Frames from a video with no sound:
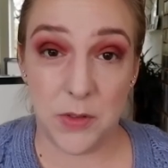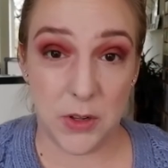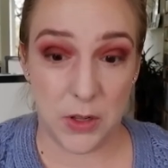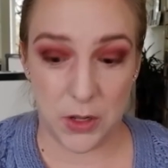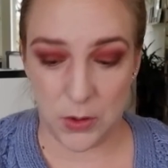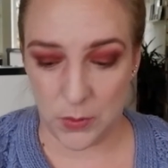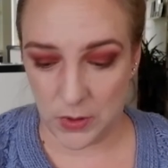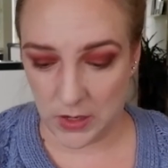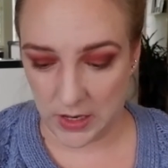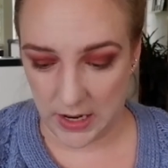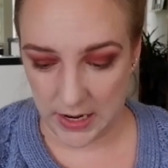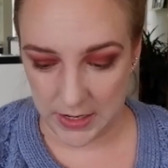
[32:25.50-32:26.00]
of the
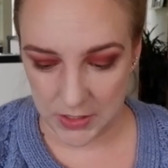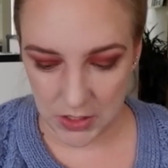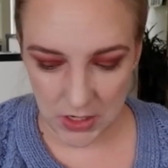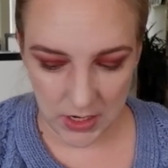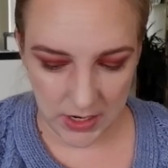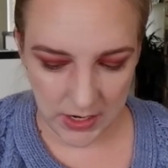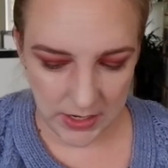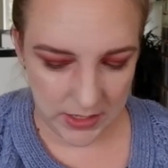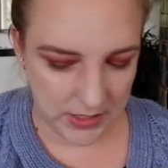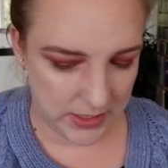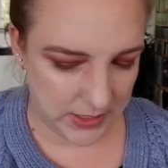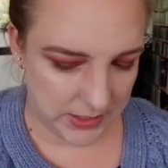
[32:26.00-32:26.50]
lower lash
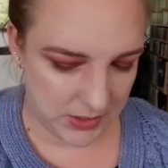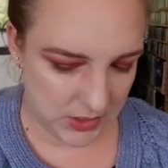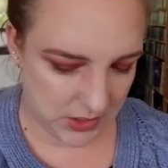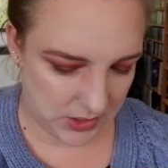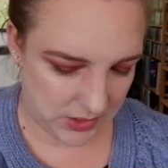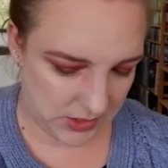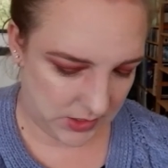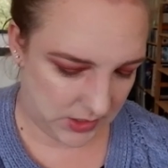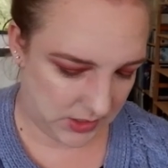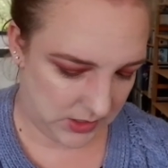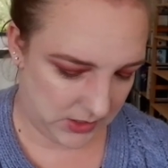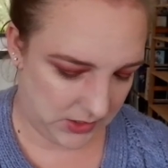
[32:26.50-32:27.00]
line, let's
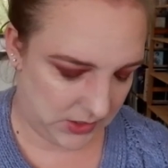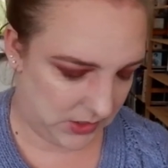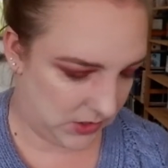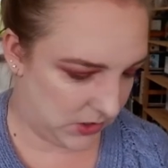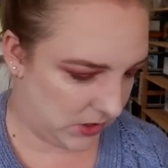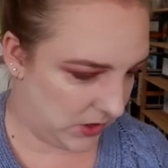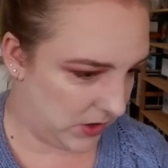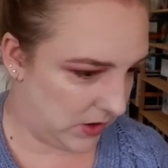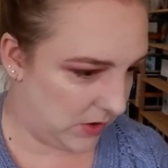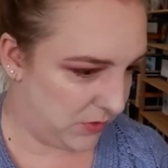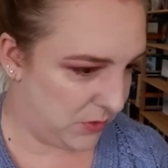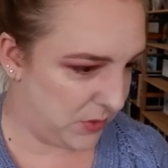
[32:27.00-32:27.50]
just uh,
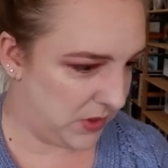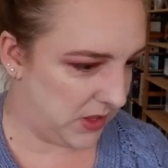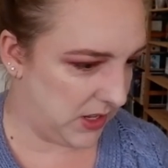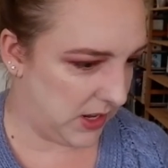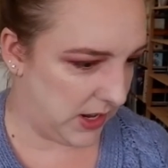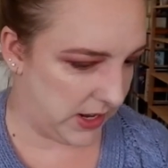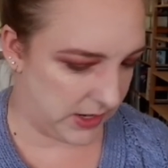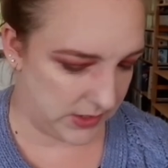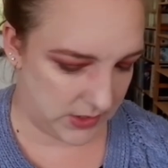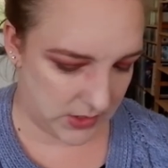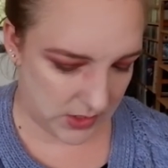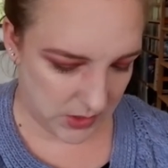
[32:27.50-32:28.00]
start off with
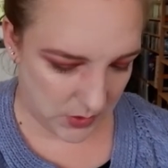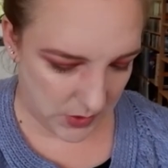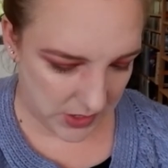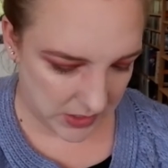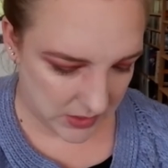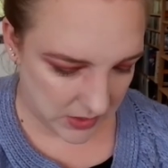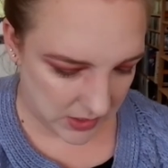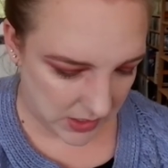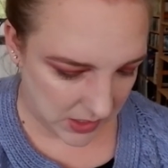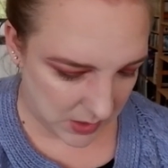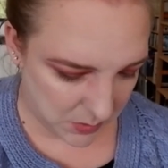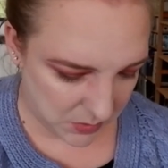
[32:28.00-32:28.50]
that. So
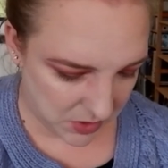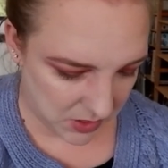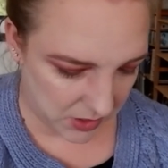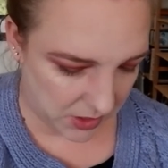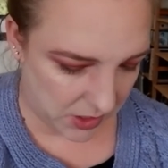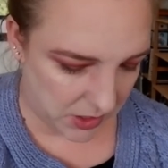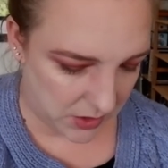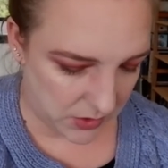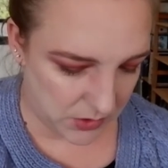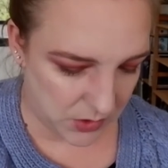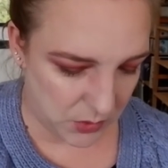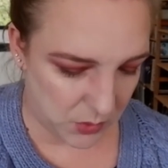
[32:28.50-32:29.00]
I think I'm going
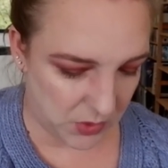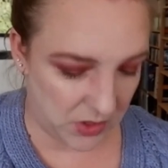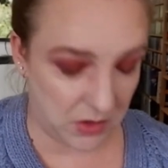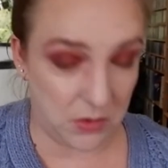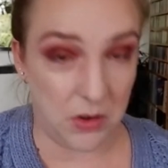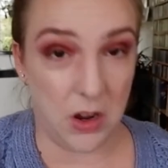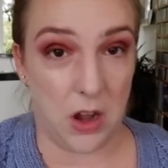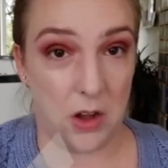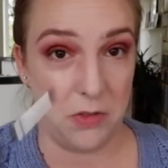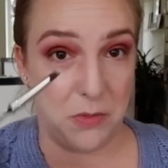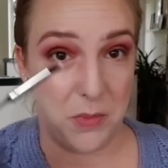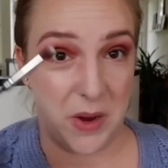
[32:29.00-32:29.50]
to use
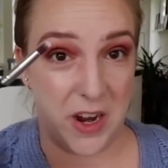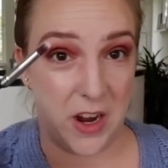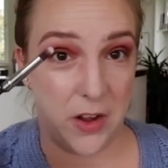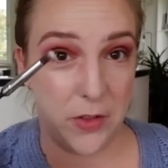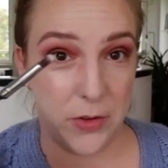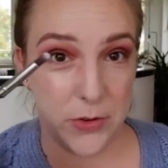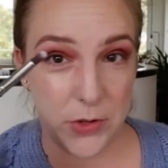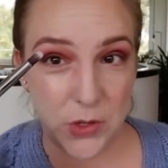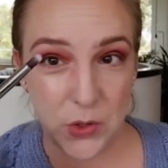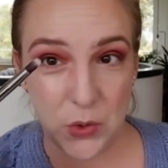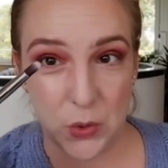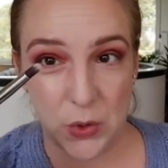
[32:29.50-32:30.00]
one of my
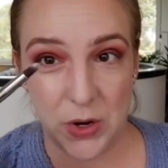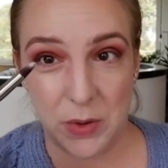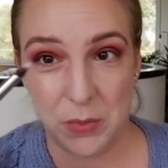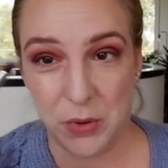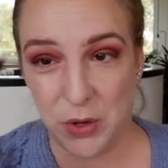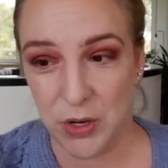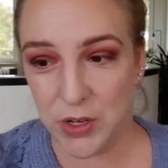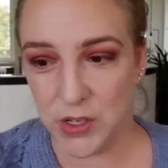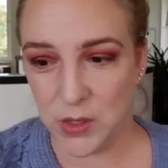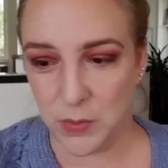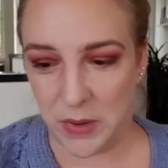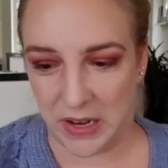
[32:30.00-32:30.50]
other
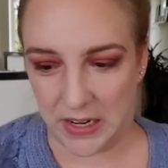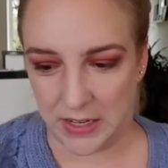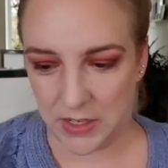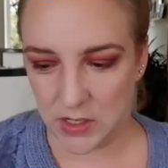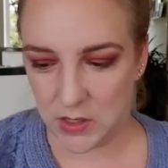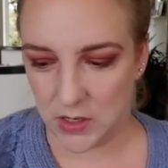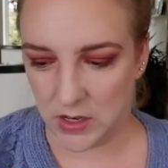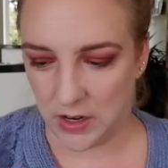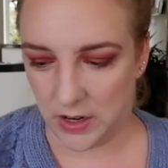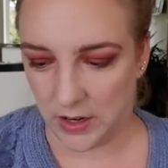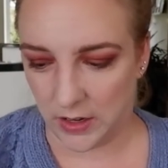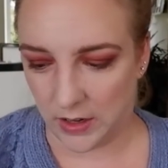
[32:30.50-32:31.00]
Storybook
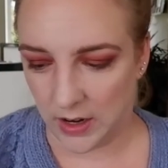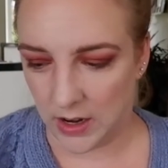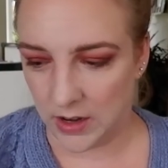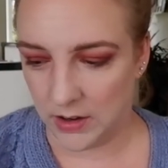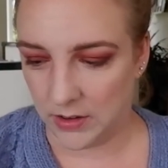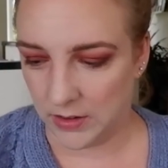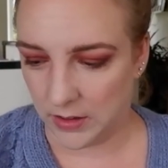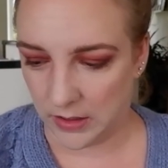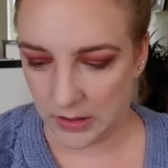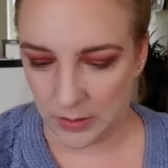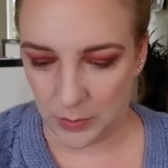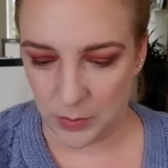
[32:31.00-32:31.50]
Cosmetics uh,
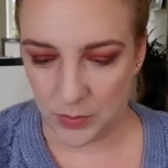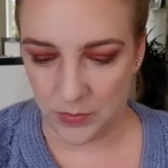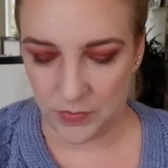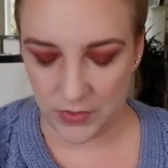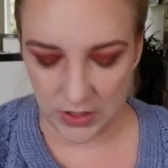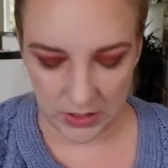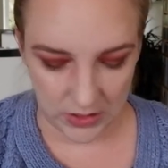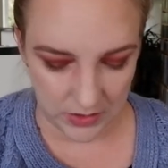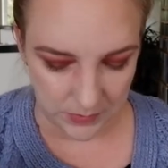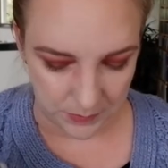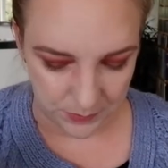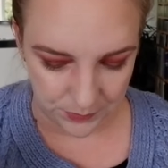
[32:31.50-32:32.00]
uh,
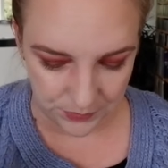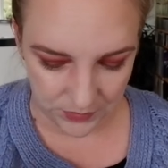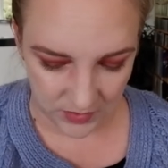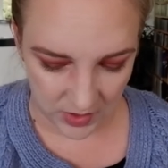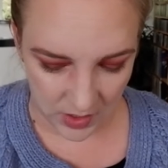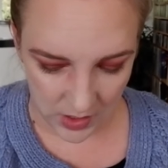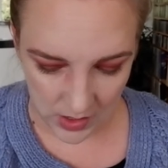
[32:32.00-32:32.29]
um,